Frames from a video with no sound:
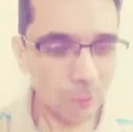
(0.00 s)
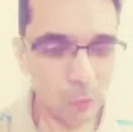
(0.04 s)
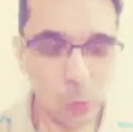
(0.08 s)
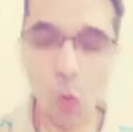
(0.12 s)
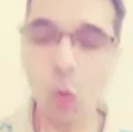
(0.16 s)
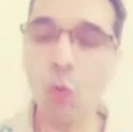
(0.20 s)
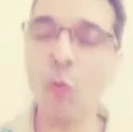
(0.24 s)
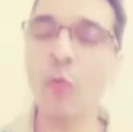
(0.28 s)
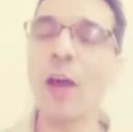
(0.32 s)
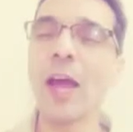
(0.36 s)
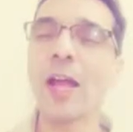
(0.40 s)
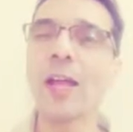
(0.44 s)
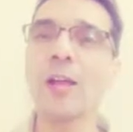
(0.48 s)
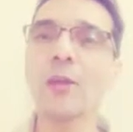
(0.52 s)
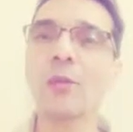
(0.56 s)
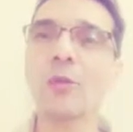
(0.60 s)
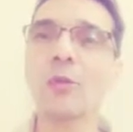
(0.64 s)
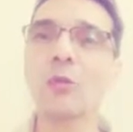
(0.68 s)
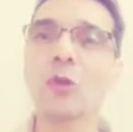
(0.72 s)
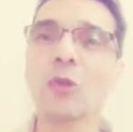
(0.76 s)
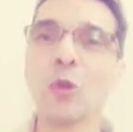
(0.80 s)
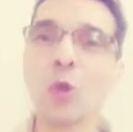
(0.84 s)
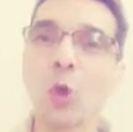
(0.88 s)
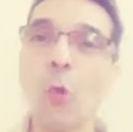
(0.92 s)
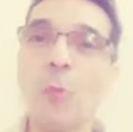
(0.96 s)
low
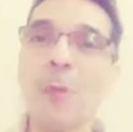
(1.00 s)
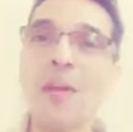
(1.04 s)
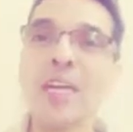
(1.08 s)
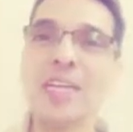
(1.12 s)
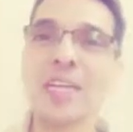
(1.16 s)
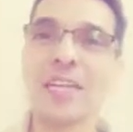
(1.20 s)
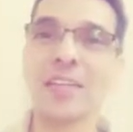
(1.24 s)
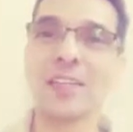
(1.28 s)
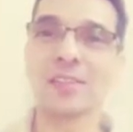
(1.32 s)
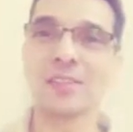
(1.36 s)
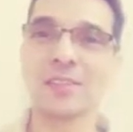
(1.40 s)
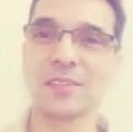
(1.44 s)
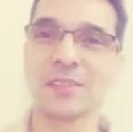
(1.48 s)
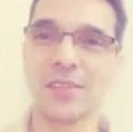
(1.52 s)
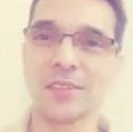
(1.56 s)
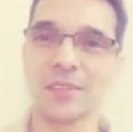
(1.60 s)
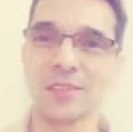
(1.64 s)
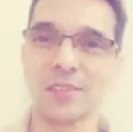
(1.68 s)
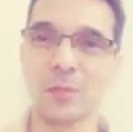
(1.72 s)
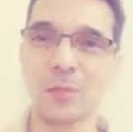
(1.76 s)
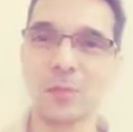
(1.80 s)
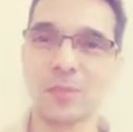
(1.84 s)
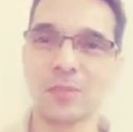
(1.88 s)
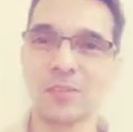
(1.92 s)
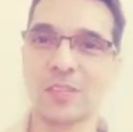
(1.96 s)
value, low maintenance
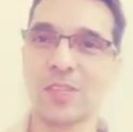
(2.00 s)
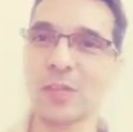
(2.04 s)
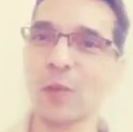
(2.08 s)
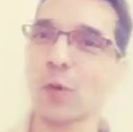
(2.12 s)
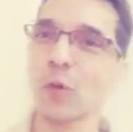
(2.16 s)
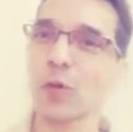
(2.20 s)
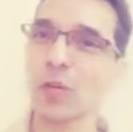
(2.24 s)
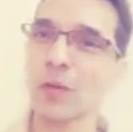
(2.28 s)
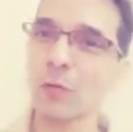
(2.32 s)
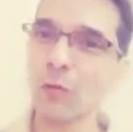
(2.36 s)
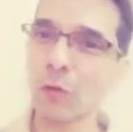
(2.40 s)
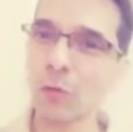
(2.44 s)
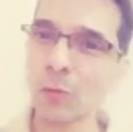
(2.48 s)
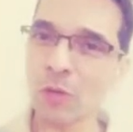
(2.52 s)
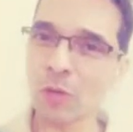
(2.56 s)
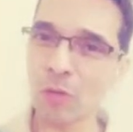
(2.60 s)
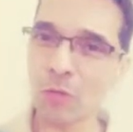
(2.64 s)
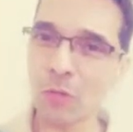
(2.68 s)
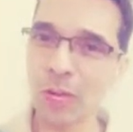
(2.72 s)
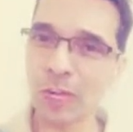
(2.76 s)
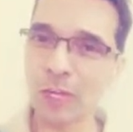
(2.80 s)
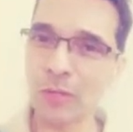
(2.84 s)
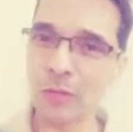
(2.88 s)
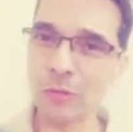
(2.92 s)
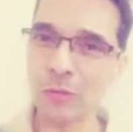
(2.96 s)
customers. They don't give too much
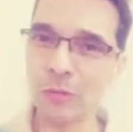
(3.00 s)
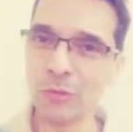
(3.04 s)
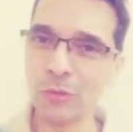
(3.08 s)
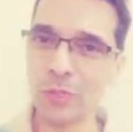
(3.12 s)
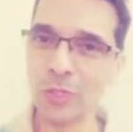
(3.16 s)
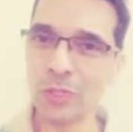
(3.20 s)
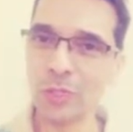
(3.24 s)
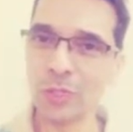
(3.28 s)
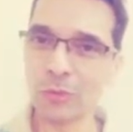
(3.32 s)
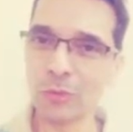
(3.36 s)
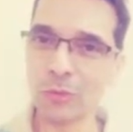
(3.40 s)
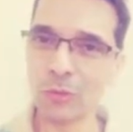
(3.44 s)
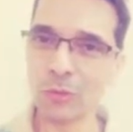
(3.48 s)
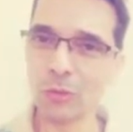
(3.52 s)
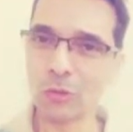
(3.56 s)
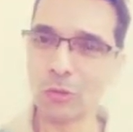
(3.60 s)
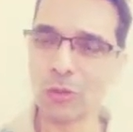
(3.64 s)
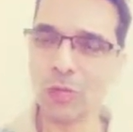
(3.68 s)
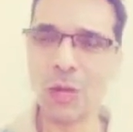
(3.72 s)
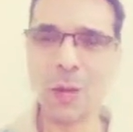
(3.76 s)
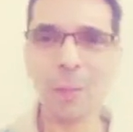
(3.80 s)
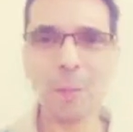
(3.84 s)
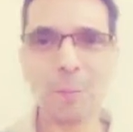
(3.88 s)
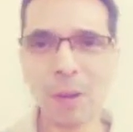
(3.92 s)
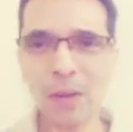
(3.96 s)
value to you,
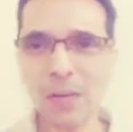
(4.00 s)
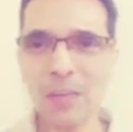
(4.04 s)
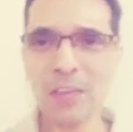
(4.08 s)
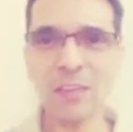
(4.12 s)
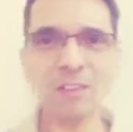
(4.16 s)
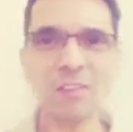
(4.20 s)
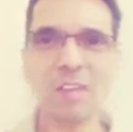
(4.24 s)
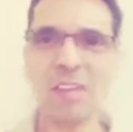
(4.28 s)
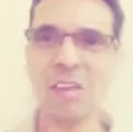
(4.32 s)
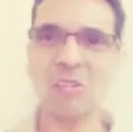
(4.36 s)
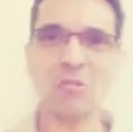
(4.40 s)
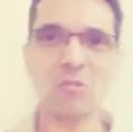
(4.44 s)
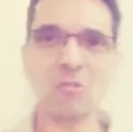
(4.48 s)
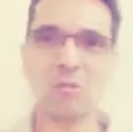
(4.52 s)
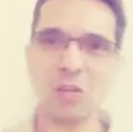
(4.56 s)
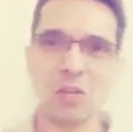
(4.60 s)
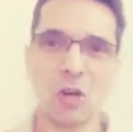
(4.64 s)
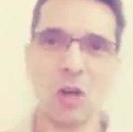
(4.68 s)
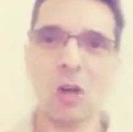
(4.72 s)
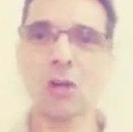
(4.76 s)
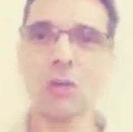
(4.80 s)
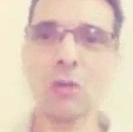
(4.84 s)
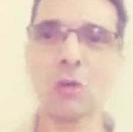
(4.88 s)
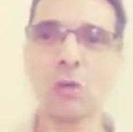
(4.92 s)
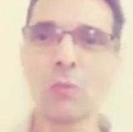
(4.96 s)
but they're
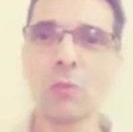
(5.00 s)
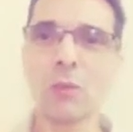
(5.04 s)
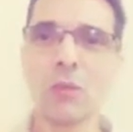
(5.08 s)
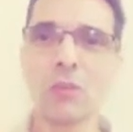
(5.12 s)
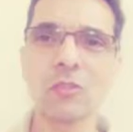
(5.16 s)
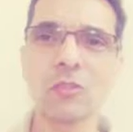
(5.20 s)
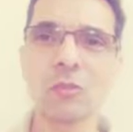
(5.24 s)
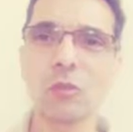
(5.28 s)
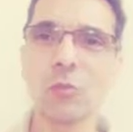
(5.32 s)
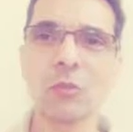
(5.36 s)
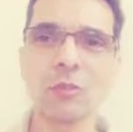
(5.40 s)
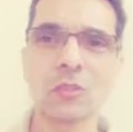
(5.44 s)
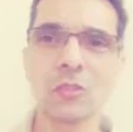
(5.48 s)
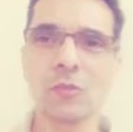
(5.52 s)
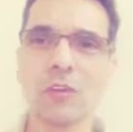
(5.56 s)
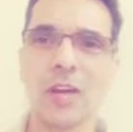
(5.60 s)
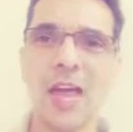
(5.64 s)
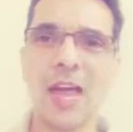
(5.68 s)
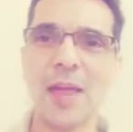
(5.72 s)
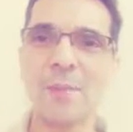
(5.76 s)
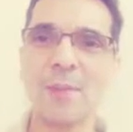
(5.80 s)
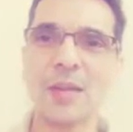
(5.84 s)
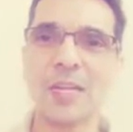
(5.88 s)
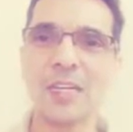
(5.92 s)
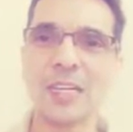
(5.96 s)
not too much of a
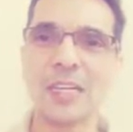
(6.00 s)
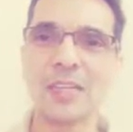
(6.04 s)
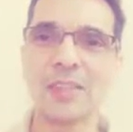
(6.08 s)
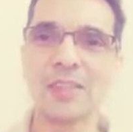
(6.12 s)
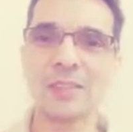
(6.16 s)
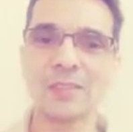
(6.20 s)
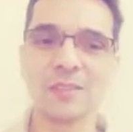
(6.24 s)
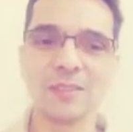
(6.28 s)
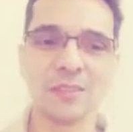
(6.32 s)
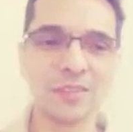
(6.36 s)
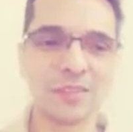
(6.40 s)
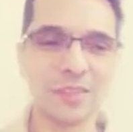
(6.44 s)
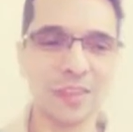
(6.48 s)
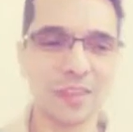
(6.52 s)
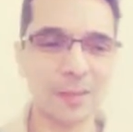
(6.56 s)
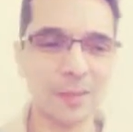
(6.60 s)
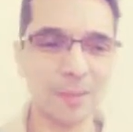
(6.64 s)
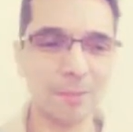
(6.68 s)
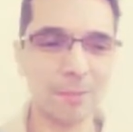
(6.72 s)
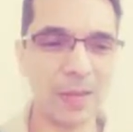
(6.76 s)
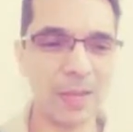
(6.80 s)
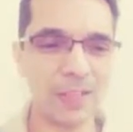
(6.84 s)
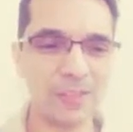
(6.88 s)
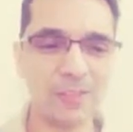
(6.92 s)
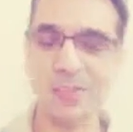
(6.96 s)
high maintenance
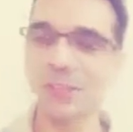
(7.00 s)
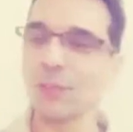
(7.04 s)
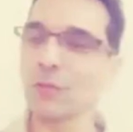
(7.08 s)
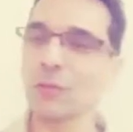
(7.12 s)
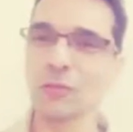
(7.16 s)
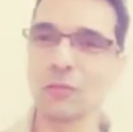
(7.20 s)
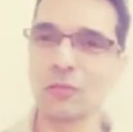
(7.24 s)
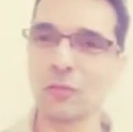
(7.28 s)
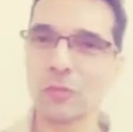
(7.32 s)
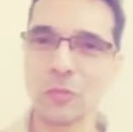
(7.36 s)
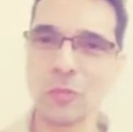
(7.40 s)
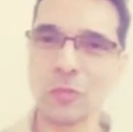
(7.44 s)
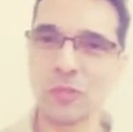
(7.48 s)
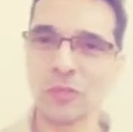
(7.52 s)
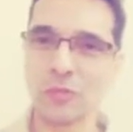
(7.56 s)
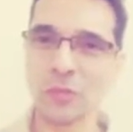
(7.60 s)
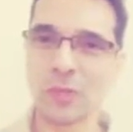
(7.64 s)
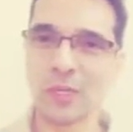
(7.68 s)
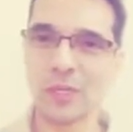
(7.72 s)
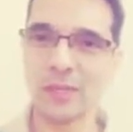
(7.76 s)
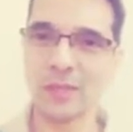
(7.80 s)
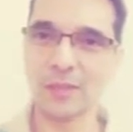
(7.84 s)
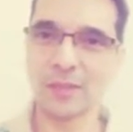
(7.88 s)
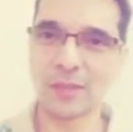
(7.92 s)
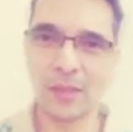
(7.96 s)
and service to you as
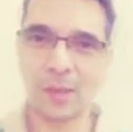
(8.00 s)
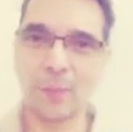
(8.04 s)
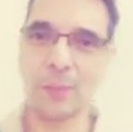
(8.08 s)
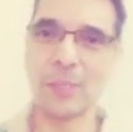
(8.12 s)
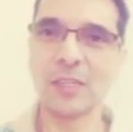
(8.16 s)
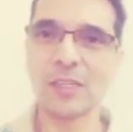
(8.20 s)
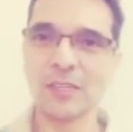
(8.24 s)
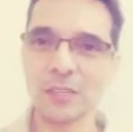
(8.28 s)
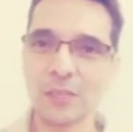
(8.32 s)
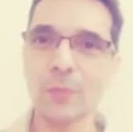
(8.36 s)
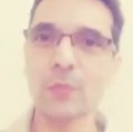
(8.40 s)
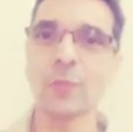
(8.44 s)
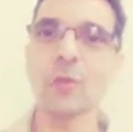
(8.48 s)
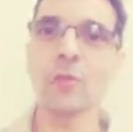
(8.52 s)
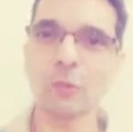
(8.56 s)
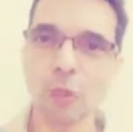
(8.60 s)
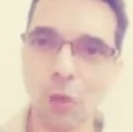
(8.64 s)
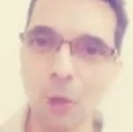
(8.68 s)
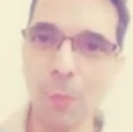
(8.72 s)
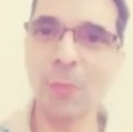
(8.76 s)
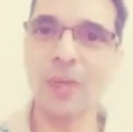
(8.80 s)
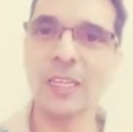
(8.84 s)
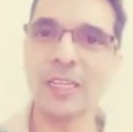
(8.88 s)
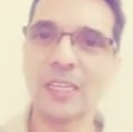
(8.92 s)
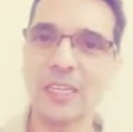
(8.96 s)
well. I mean, in terms of
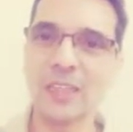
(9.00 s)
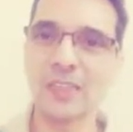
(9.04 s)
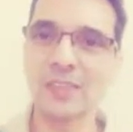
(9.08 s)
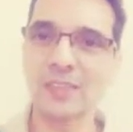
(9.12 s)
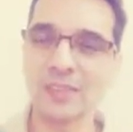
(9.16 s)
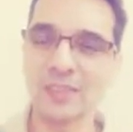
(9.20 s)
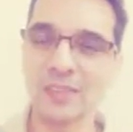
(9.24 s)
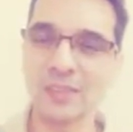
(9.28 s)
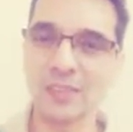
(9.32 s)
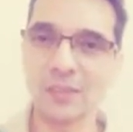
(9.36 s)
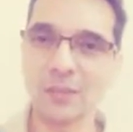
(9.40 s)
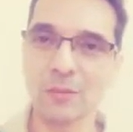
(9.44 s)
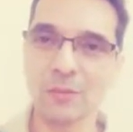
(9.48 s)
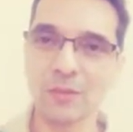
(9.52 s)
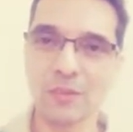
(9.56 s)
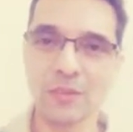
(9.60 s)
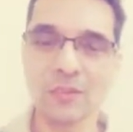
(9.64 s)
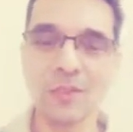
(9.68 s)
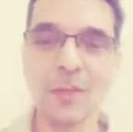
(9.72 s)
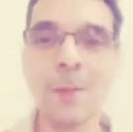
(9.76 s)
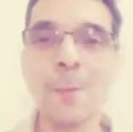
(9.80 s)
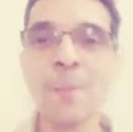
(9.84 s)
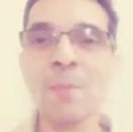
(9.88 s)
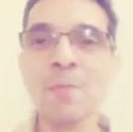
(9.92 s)
your maintenance and service.